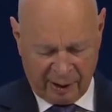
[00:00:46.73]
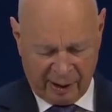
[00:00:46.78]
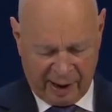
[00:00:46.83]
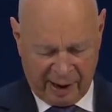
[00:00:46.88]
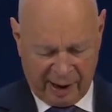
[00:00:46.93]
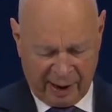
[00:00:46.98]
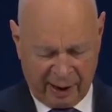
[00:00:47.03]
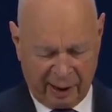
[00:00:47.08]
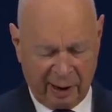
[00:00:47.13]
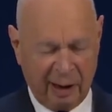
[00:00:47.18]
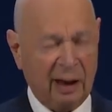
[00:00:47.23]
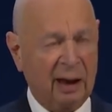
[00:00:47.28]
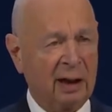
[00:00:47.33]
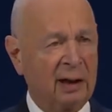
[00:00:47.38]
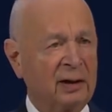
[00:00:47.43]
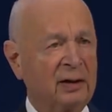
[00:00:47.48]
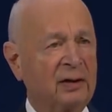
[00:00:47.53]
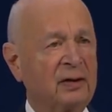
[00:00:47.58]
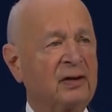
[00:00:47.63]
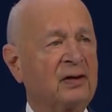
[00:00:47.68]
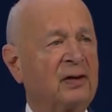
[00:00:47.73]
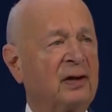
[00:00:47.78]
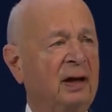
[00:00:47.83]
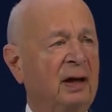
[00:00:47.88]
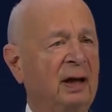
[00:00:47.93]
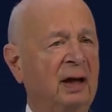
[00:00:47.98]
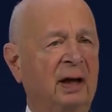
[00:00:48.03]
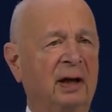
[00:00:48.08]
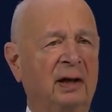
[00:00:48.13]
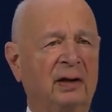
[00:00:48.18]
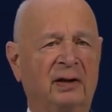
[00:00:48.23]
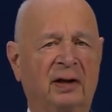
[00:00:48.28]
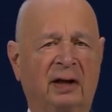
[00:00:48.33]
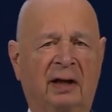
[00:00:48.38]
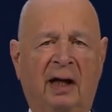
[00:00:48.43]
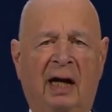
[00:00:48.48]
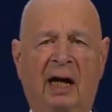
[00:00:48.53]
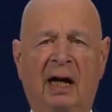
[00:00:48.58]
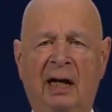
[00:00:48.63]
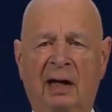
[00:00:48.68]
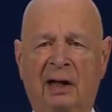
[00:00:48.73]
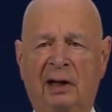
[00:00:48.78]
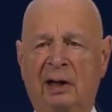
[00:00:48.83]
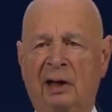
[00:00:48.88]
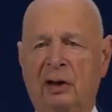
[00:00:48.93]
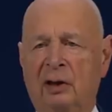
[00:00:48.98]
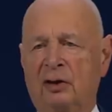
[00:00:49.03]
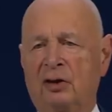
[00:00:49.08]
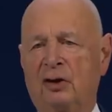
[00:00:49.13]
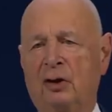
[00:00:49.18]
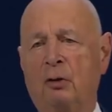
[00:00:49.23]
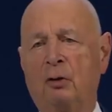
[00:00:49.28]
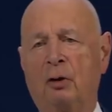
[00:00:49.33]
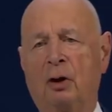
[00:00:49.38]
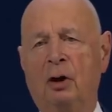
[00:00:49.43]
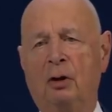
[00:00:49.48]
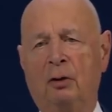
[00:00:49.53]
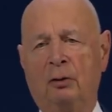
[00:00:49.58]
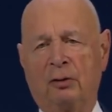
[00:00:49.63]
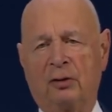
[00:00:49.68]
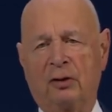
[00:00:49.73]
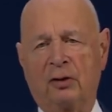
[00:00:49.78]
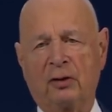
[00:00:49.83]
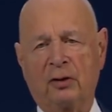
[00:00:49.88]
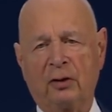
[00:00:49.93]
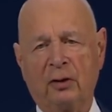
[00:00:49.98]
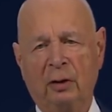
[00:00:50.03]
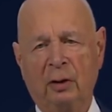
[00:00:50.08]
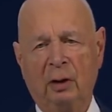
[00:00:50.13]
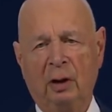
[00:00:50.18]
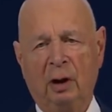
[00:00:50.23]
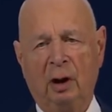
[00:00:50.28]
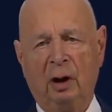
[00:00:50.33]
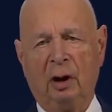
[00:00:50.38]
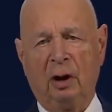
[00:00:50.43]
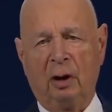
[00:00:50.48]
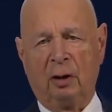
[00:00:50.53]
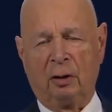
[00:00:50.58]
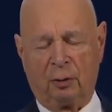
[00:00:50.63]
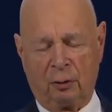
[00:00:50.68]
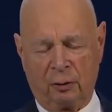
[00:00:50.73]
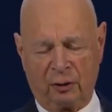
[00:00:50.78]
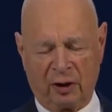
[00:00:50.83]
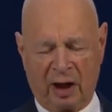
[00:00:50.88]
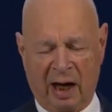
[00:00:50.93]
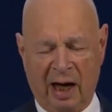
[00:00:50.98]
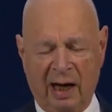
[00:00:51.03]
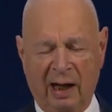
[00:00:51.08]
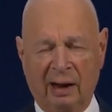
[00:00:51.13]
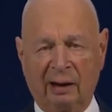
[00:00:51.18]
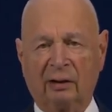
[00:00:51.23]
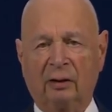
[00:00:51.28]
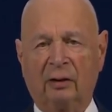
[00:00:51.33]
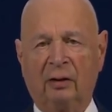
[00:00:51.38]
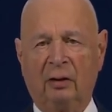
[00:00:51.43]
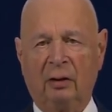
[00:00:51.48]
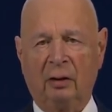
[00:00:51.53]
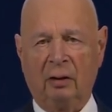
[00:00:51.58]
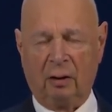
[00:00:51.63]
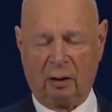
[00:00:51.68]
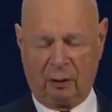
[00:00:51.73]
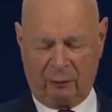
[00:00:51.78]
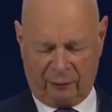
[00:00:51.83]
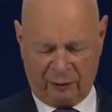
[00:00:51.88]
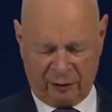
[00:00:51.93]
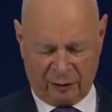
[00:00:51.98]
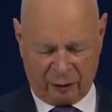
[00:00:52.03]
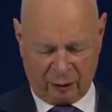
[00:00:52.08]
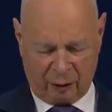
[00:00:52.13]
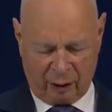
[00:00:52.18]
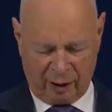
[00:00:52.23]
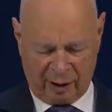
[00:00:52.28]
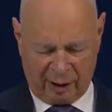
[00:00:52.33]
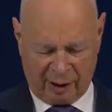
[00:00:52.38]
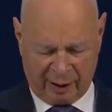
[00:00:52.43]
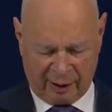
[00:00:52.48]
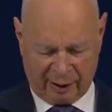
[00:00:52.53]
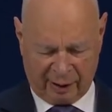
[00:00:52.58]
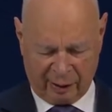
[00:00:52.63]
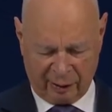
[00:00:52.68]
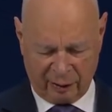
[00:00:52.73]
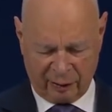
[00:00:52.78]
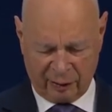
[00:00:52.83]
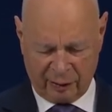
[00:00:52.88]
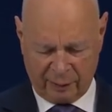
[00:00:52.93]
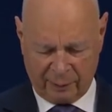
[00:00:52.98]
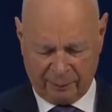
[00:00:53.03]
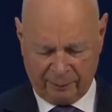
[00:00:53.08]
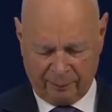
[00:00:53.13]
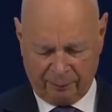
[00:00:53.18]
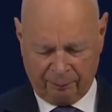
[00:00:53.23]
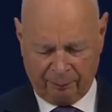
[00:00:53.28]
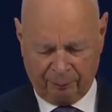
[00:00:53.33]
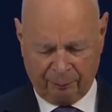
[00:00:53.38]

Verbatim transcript: in areas that are so close to the heart of His Royal Highness.